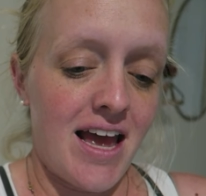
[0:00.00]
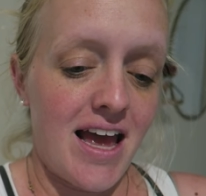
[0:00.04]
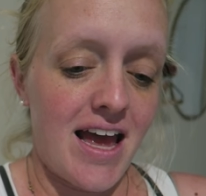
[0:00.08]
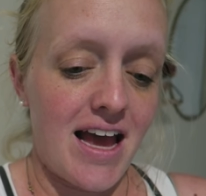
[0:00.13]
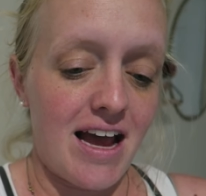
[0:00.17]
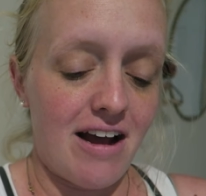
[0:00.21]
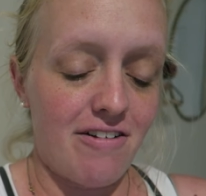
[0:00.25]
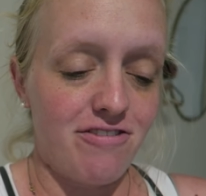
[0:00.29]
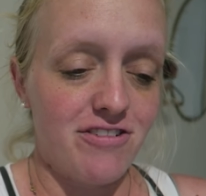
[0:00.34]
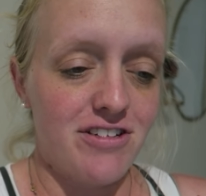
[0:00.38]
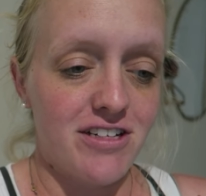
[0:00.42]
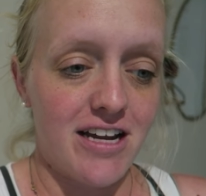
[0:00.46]

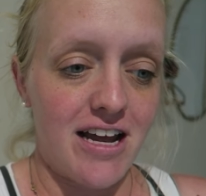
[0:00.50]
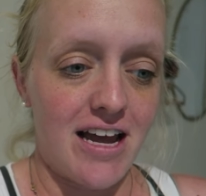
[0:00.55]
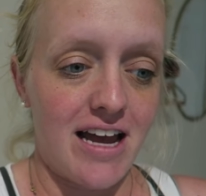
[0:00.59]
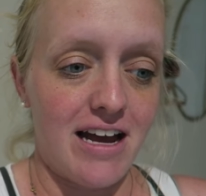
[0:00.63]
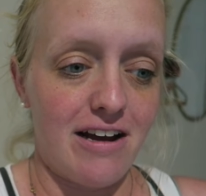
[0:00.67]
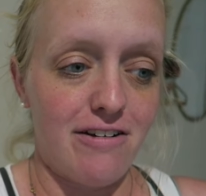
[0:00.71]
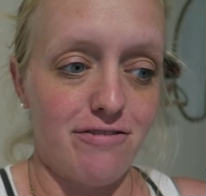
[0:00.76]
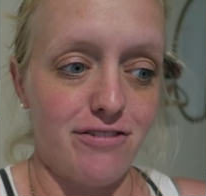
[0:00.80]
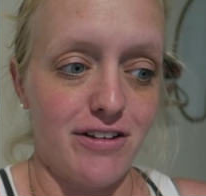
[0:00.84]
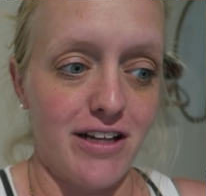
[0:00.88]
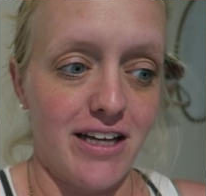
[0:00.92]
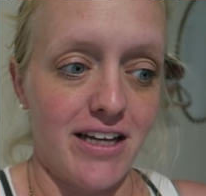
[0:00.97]
have to
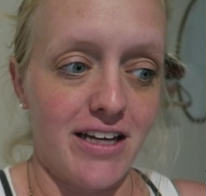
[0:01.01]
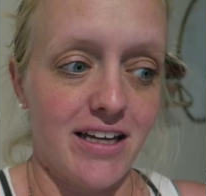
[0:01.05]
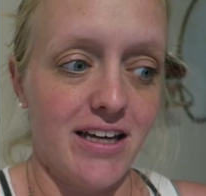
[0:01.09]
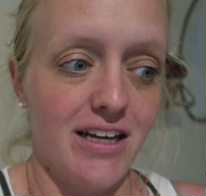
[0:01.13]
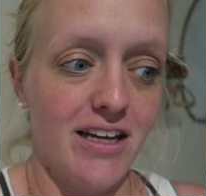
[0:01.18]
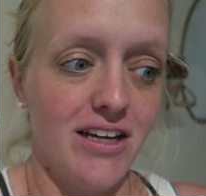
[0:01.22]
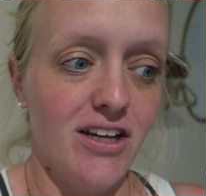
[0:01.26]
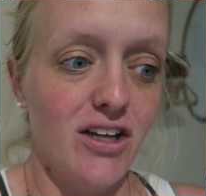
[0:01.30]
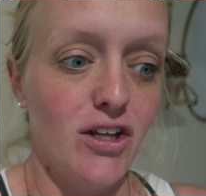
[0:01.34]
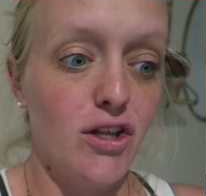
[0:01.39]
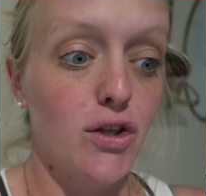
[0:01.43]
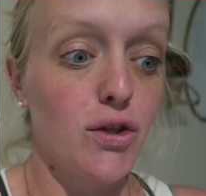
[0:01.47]
have like
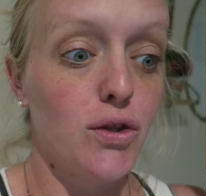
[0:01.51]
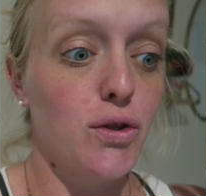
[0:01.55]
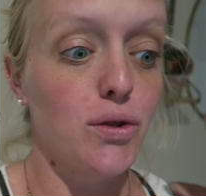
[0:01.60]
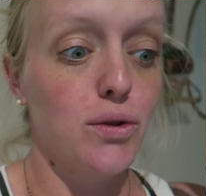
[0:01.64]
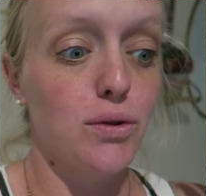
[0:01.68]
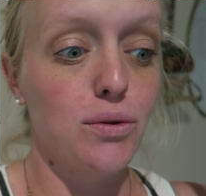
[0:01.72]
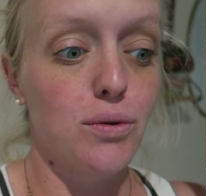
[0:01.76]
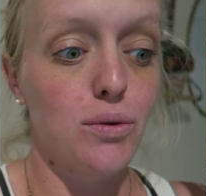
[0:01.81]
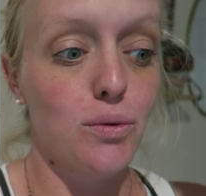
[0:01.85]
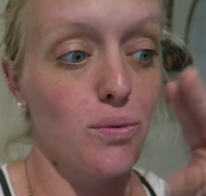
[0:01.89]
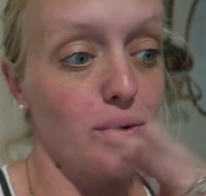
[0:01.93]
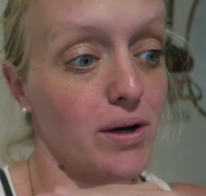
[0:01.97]

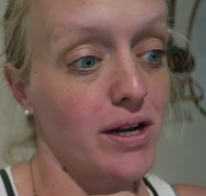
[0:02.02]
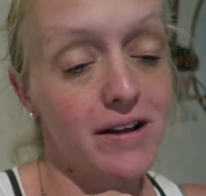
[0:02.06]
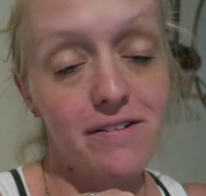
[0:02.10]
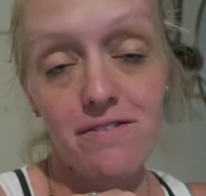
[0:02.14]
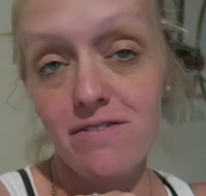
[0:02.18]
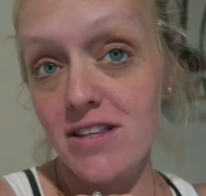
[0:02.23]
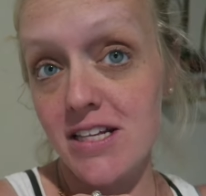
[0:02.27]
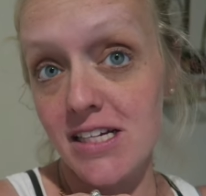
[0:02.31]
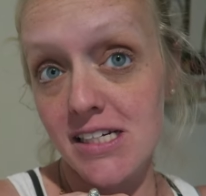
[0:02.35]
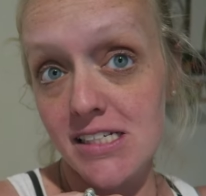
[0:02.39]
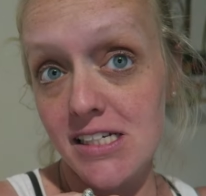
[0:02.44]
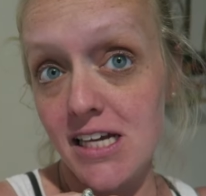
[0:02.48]
three
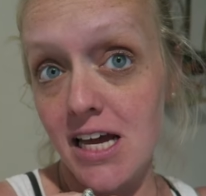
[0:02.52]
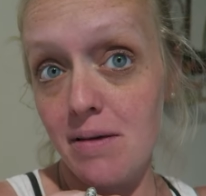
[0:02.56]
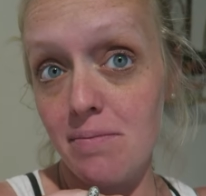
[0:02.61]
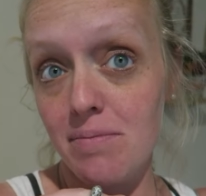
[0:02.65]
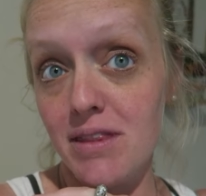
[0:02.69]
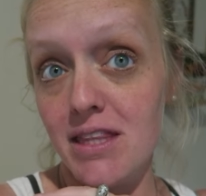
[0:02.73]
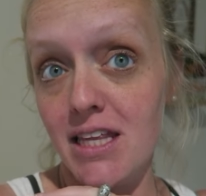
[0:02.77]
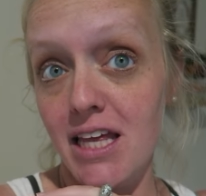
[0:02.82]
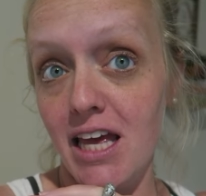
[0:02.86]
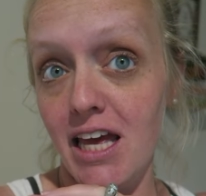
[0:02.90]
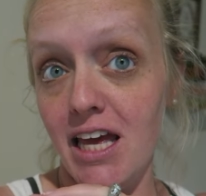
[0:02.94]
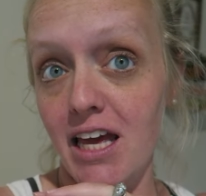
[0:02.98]
of the
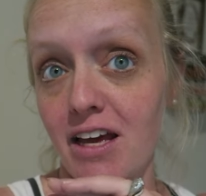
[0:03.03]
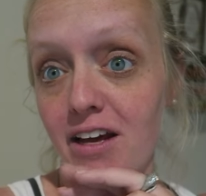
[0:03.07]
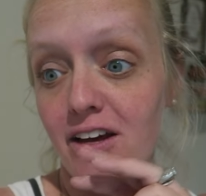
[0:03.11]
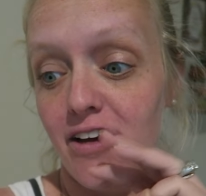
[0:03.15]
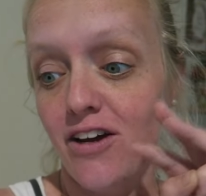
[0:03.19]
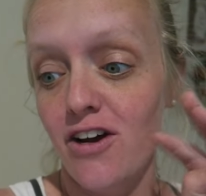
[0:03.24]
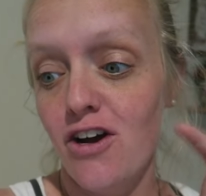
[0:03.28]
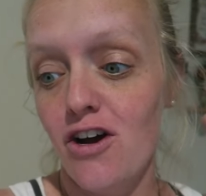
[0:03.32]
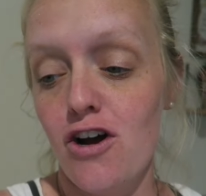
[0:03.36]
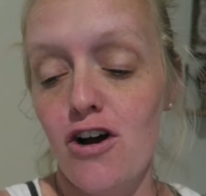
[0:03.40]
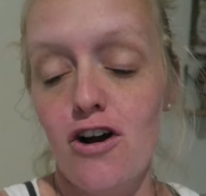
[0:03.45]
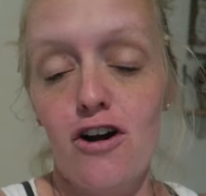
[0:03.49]
same thing
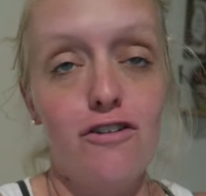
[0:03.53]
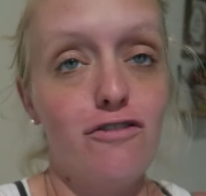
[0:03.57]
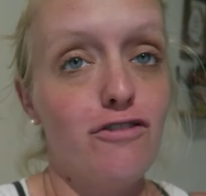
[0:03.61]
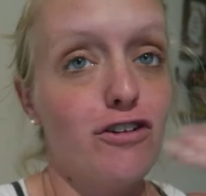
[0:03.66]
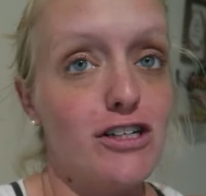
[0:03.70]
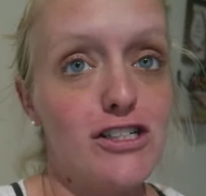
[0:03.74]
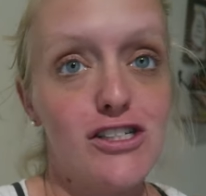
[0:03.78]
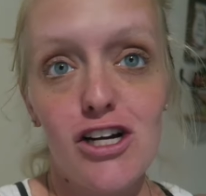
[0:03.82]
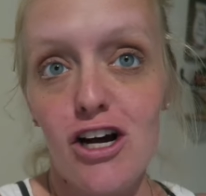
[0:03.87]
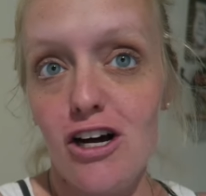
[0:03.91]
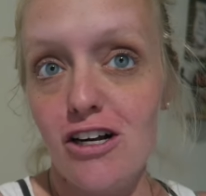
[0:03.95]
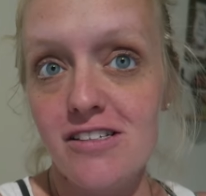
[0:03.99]
for
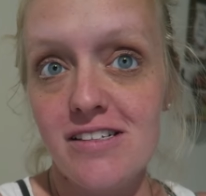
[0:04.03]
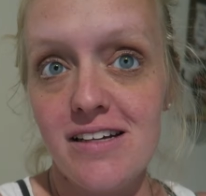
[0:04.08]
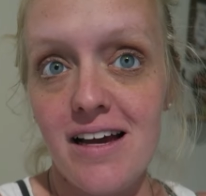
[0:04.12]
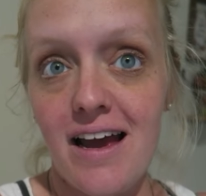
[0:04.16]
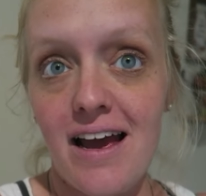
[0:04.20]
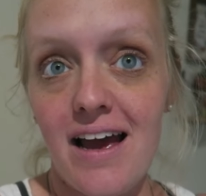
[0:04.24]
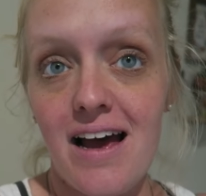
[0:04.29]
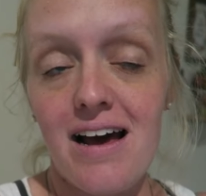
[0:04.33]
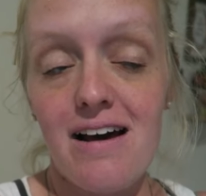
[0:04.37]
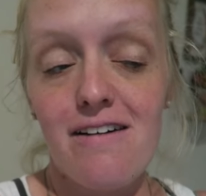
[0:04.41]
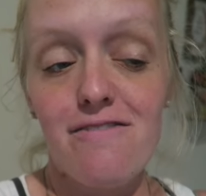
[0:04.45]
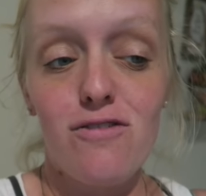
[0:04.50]
us all to
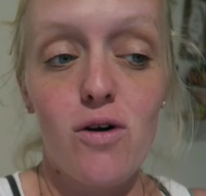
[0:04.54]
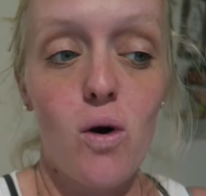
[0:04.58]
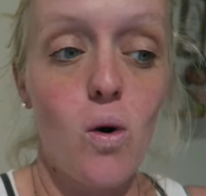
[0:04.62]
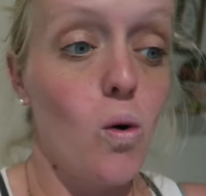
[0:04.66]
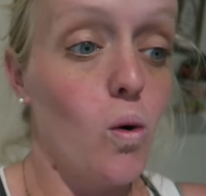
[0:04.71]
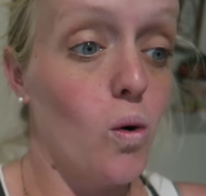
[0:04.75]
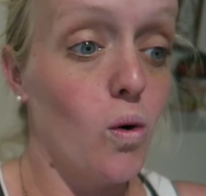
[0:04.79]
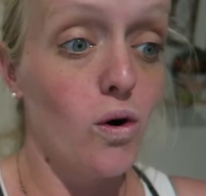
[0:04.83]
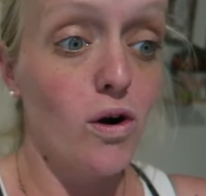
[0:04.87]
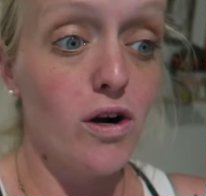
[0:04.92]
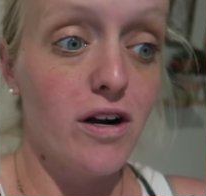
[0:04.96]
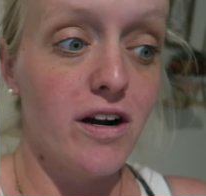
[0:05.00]
have,
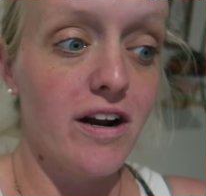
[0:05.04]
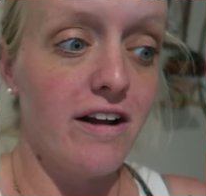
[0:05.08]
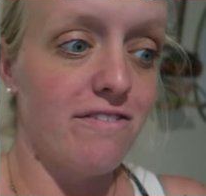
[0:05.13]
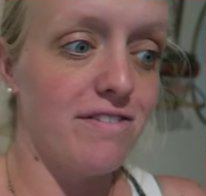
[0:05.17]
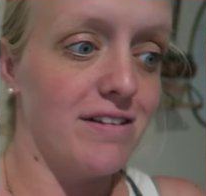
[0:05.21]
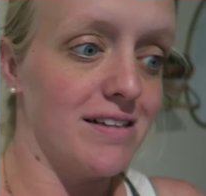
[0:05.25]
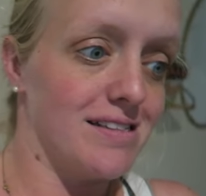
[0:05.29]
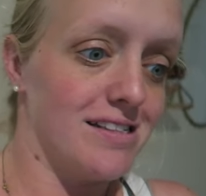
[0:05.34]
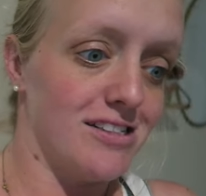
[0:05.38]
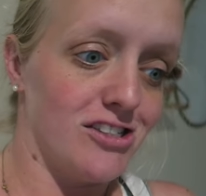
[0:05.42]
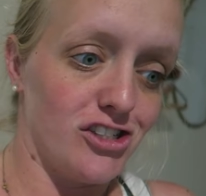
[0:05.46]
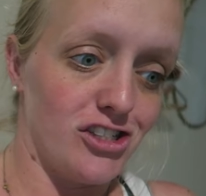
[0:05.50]
or if
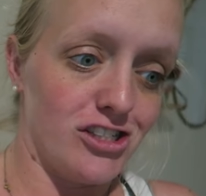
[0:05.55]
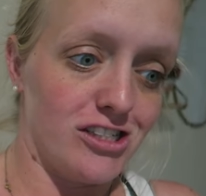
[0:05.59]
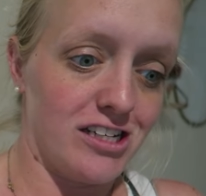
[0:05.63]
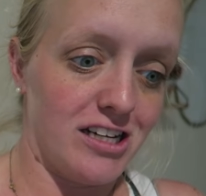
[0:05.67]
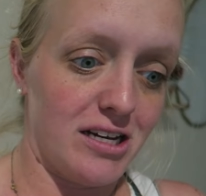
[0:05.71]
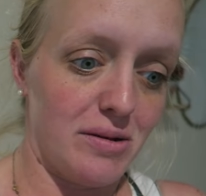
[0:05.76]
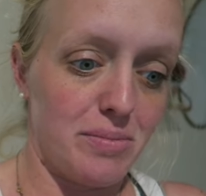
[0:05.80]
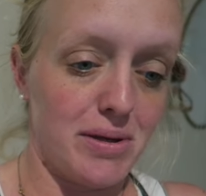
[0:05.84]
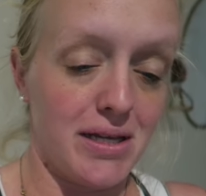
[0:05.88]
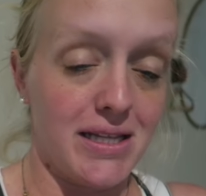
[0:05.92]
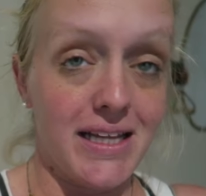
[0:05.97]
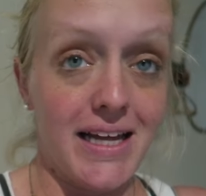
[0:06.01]
this is just
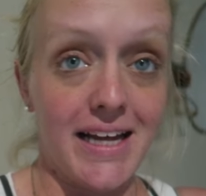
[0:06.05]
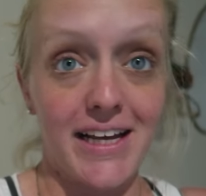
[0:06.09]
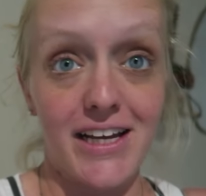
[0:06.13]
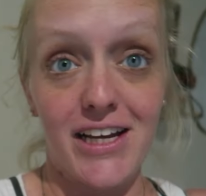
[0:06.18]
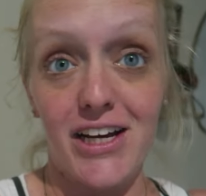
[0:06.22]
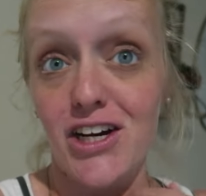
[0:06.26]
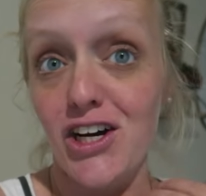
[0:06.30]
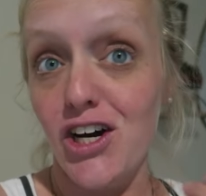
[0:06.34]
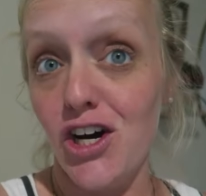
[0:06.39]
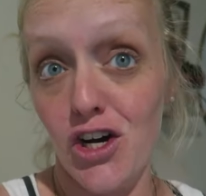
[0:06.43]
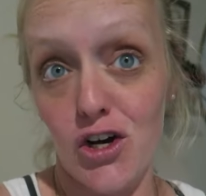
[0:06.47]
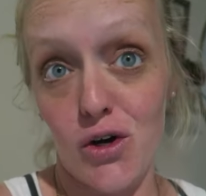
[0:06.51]
gonna be like
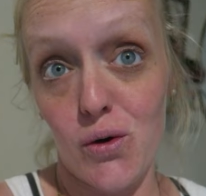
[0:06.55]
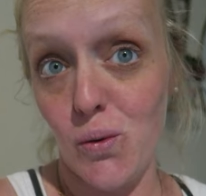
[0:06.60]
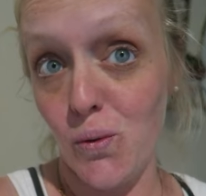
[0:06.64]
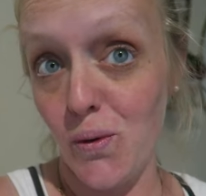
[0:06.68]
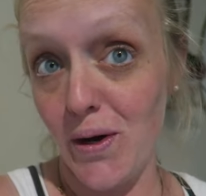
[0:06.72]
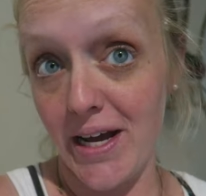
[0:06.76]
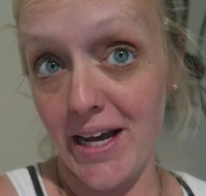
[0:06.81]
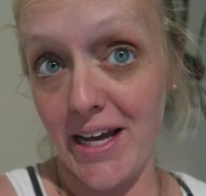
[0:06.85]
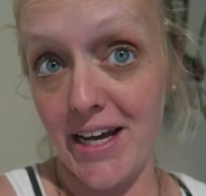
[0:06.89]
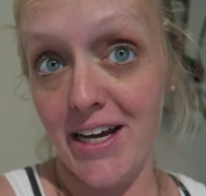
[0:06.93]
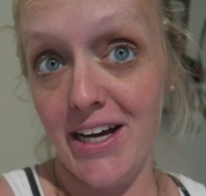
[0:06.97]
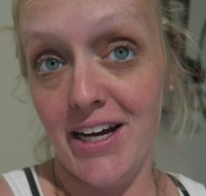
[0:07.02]
a
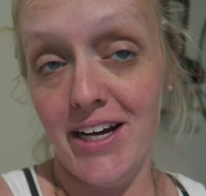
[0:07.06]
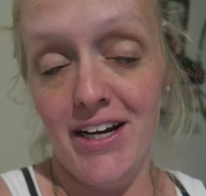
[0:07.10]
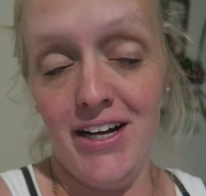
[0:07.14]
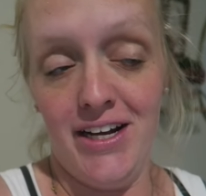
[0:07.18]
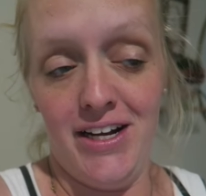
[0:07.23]
quick,